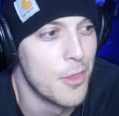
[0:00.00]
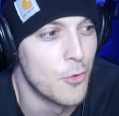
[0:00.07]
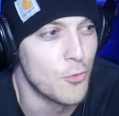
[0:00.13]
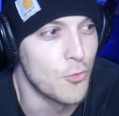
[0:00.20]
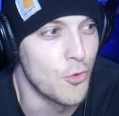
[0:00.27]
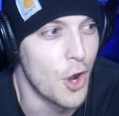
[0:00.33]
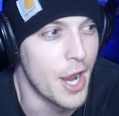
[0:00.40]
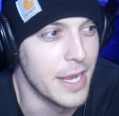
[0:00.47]

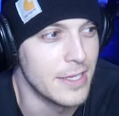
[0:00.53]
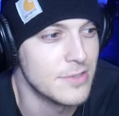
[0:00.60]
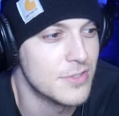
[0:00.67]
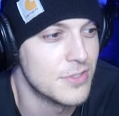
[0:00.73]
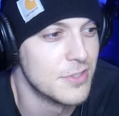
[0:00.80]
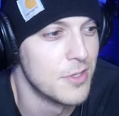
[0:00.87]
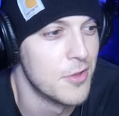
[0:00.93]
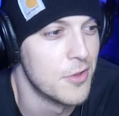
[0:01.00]
Right.
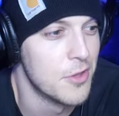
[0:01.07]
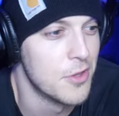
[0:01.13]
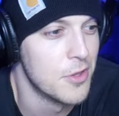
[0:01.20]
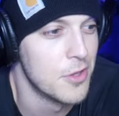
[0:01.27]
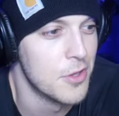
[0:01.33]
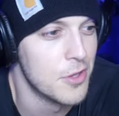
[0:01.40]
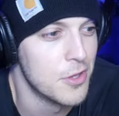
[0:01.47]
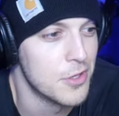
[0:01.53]

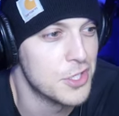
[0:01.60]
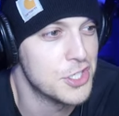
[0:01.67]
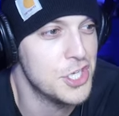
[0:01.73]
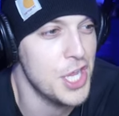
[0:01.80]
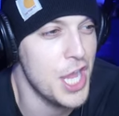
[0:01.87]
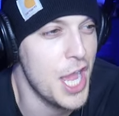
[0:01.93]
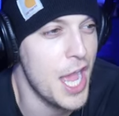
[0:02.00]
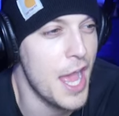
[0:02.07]

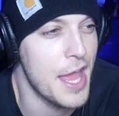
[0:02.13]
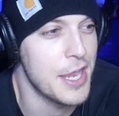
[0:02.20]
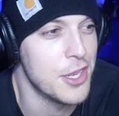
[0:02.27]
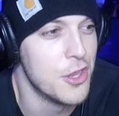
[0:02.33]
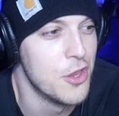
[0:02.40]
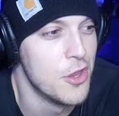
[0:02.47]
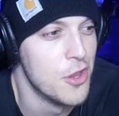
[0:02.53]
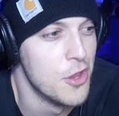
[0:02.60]

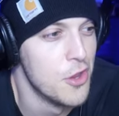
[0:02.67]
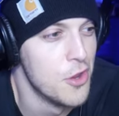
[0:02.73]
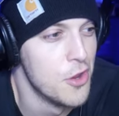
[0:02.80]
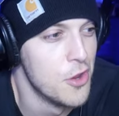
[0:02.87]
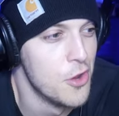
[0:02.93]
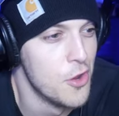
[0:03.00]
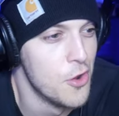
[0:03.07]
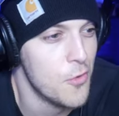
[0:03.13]
God.
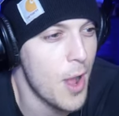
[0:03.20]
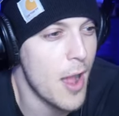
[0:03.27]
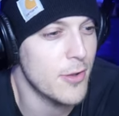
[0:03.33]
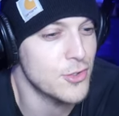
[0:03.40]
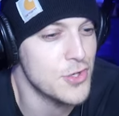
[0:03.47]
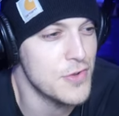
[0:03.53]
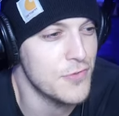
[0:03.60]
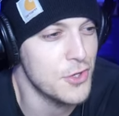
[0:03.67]

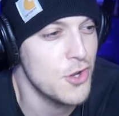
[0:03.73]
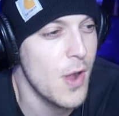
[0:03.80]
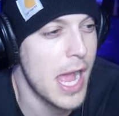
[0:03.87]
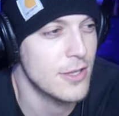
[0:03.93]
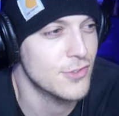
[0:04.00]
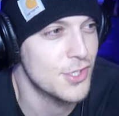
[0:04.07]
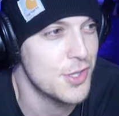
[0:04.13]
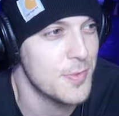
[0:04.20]
How'd you even go
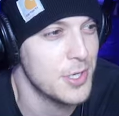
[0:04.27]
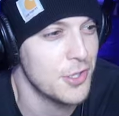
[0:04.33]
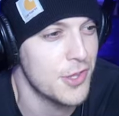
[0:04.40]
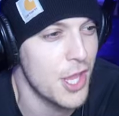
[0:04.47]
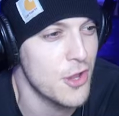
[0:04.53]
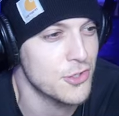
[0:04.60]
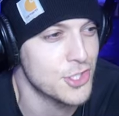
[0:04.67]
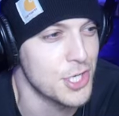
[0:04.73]
out into the middle of
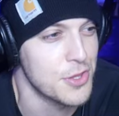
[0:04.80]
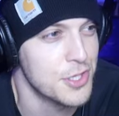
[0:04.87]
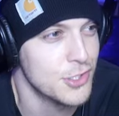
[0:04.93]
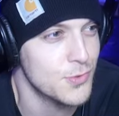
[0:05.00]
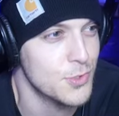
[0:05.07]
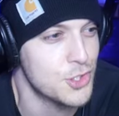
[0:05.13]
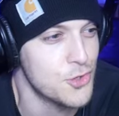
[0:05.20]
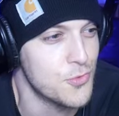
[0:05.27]
the ocean?
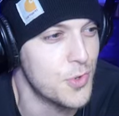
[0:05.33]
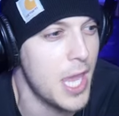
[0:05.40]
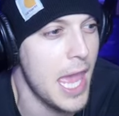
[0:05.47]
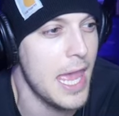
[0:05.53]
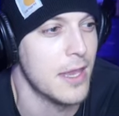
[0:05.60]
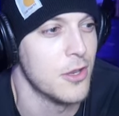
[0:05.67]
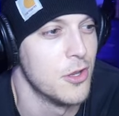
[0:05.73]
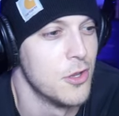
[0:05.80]
This is what you
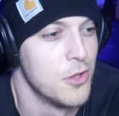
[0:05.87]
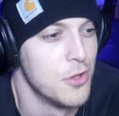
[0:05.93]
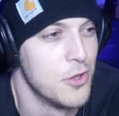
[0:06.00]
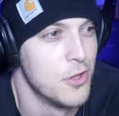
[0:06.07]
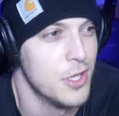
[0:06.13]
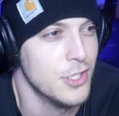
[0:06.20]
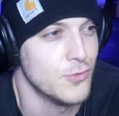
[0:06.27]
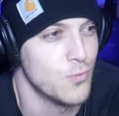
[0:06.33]
get.
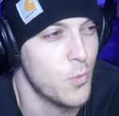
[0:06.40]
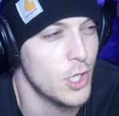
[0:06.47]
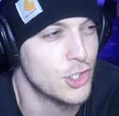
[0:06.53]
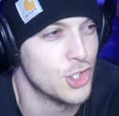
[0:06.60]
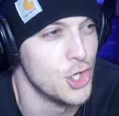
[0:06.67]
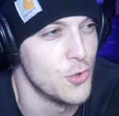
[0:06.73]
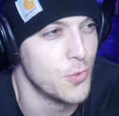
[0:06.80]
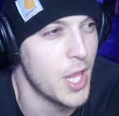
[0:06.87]
This is
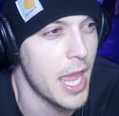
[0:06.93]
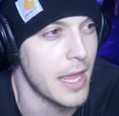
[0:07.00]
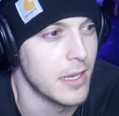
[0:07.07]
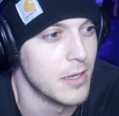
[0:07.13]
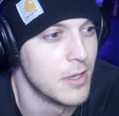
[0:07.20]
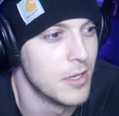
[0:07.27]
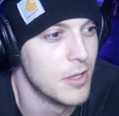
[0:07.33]
what you get.